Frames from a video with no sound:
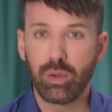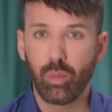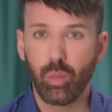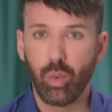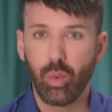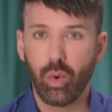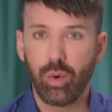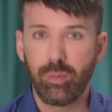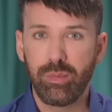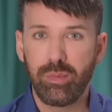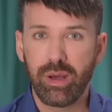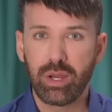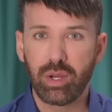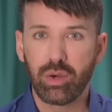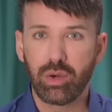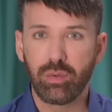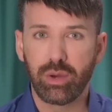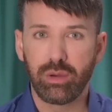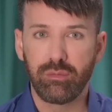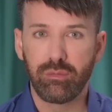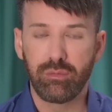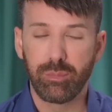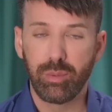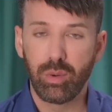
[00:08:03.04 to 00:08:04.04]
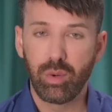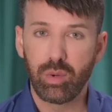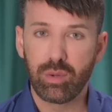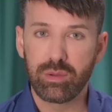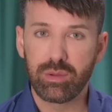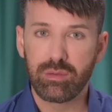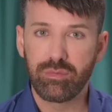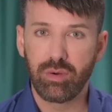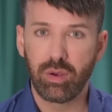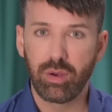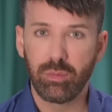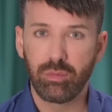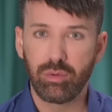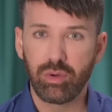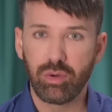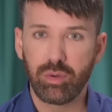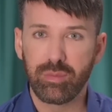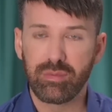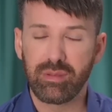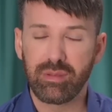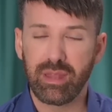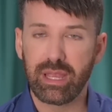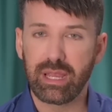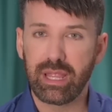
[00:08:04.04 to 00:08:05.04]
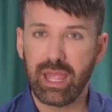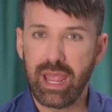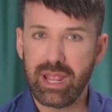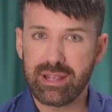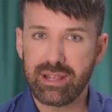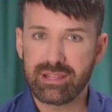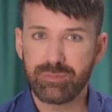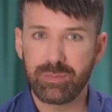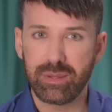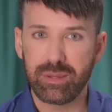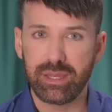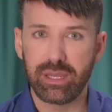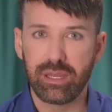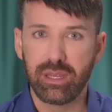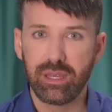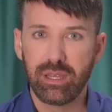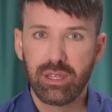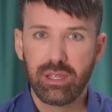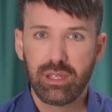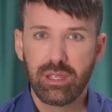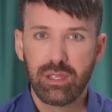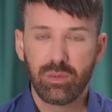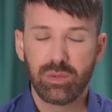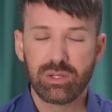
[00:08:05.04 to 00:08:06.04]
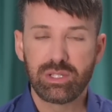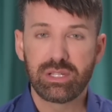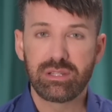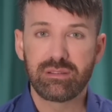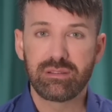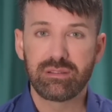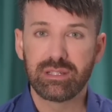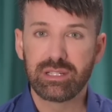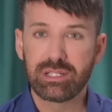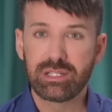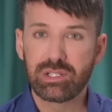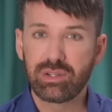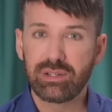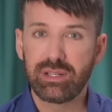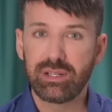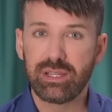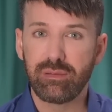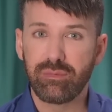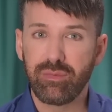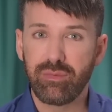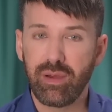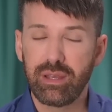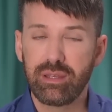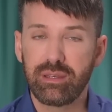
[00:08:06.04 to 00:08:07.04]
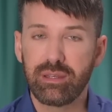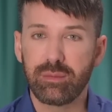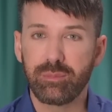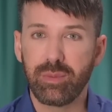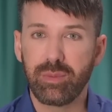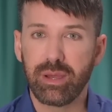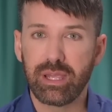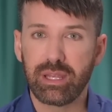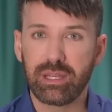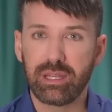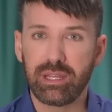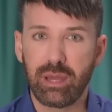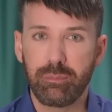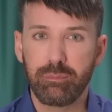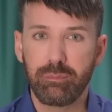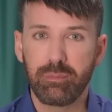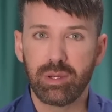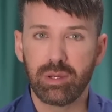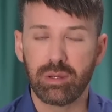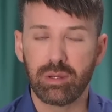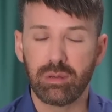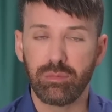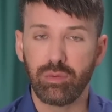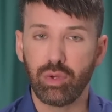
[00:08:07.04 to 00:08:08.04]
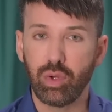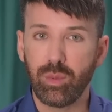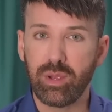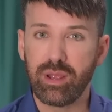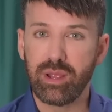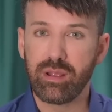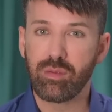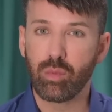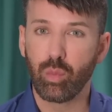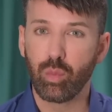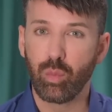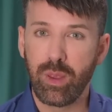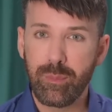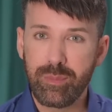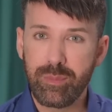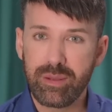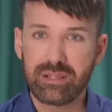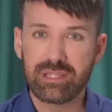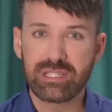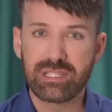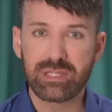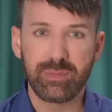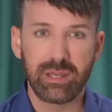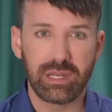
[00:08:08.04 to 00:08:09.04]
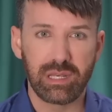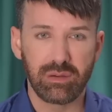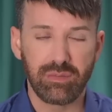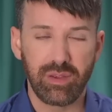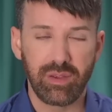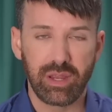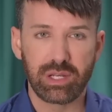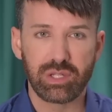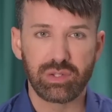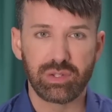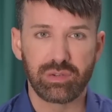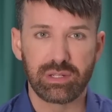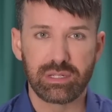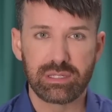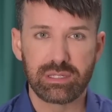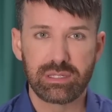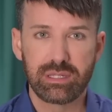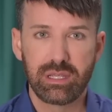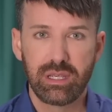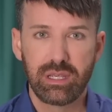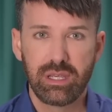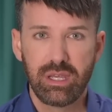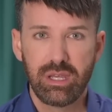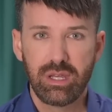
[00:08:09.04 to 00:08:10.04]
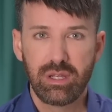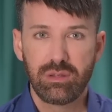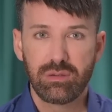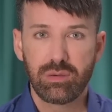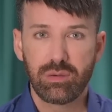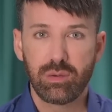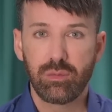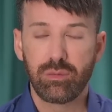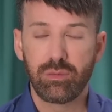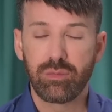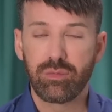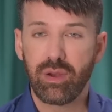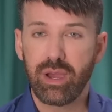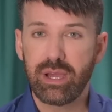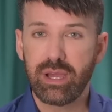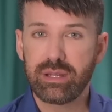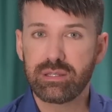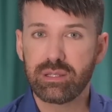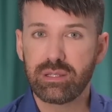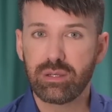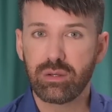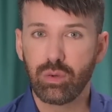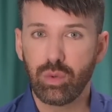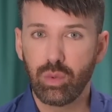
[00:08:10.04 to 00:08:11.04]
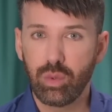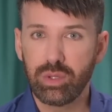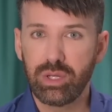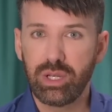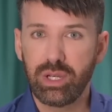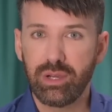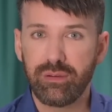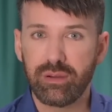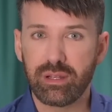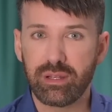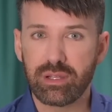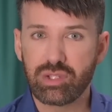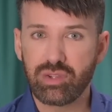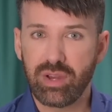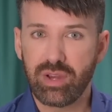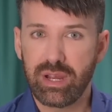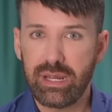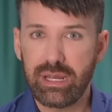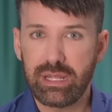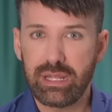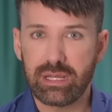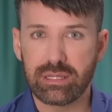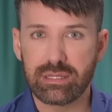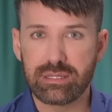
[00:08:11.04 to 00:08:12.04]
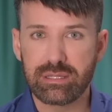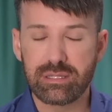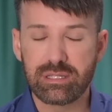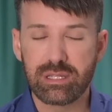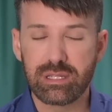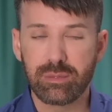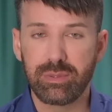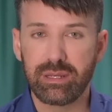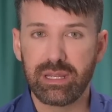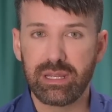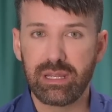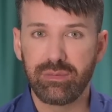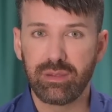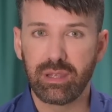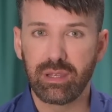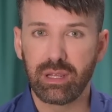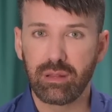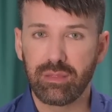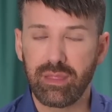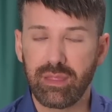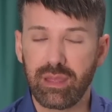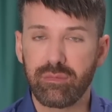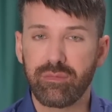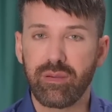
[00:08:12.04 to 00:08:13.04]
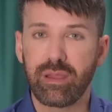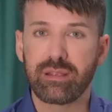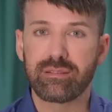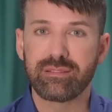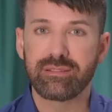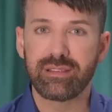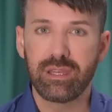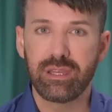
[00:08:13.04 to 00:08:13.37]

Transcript: warmongering reports from groups like ASPI, which is literally funded by a number of US weapons manufacturers, to frighten ordinary Australians into believing they face